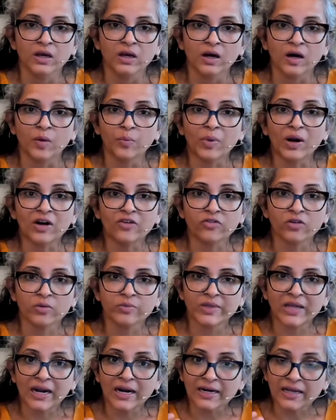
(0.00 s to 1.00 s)
Apart
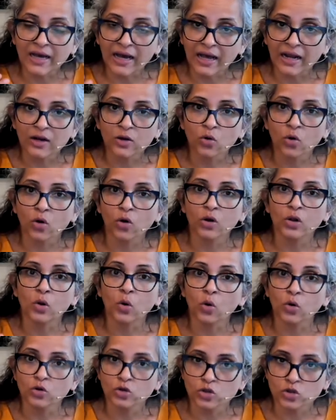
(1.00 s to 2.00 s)
from that, alcohol
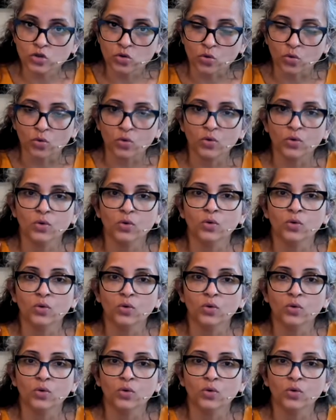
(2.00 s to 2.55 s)
also